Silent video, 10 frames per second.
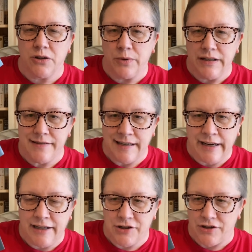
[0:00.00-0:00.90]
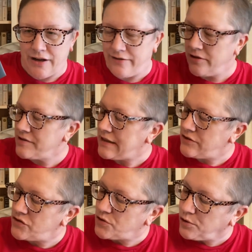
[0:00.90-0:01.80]
Guin's Hainish novels
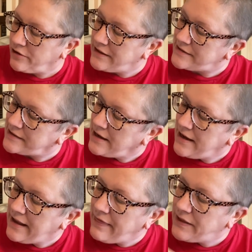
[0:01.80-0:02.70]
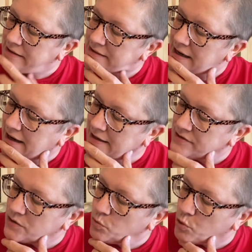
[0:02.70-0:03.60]
and stories. And this
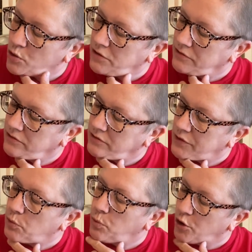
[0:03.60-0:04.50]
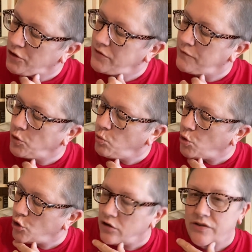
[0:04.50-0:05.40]
has the word for
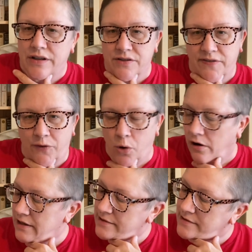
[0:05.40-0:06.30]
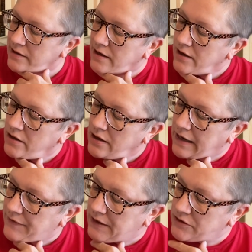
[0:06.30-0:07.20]
world is forest,
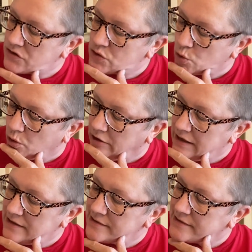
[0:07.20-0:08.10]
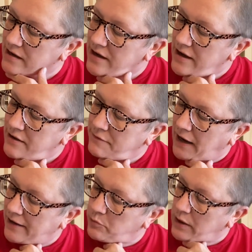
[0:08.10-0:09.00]
and then stories,
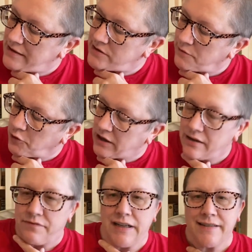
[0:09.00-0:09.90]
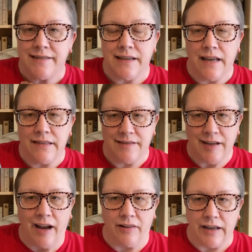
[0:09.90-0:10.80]
5 Ways to Forgiveness, and The
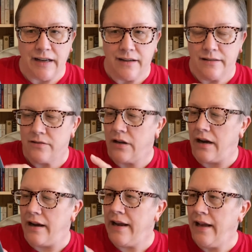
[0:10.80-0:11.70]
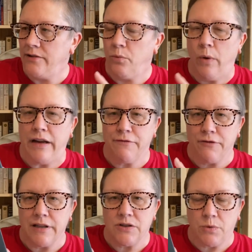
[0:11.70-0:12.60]
Telling. I had to wait
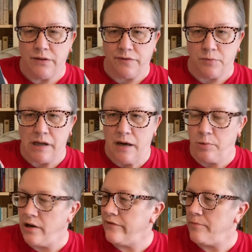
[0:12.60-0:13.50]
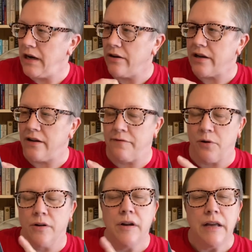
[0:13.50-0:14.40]
for this one from Library of America
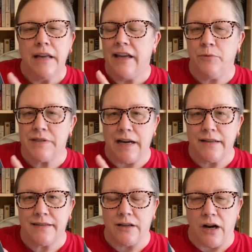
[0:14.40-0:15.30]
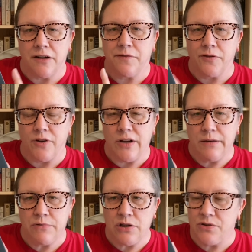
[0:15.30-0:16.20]
for, it was out of stock for
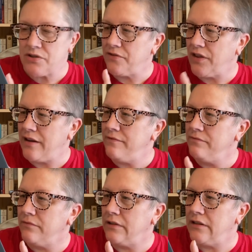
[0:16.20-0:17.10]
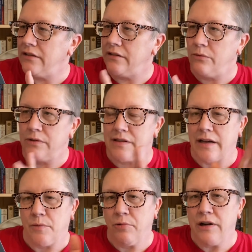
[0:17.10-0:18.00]
volume 2. So it was
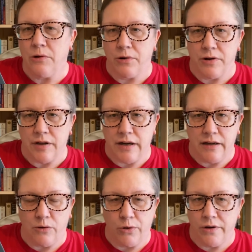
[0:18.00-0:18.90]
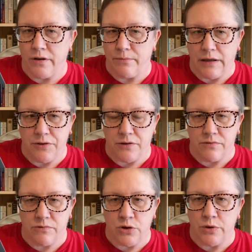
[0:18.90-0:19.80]
like a pre-order that I ordered a month or
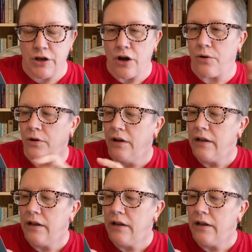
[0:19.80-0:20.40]
two ago.